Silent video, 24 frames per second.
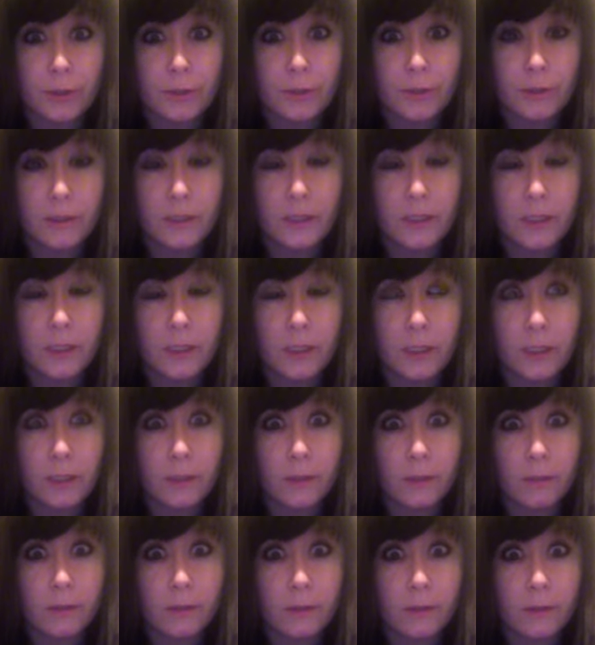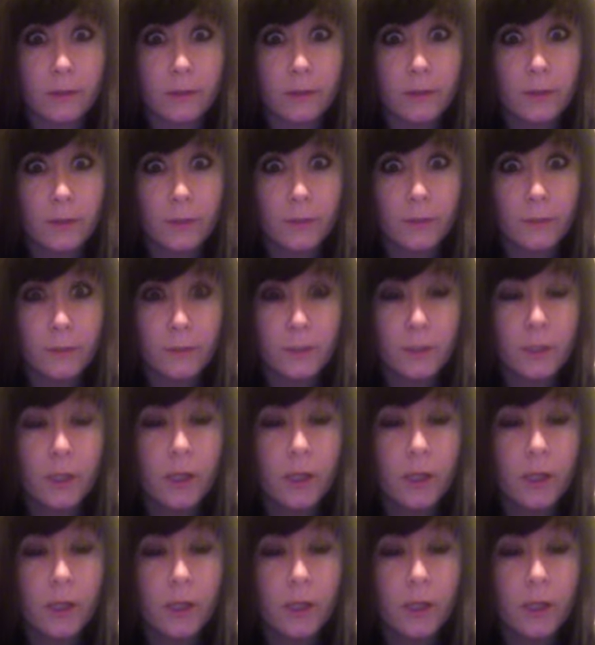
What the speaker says: [no speech]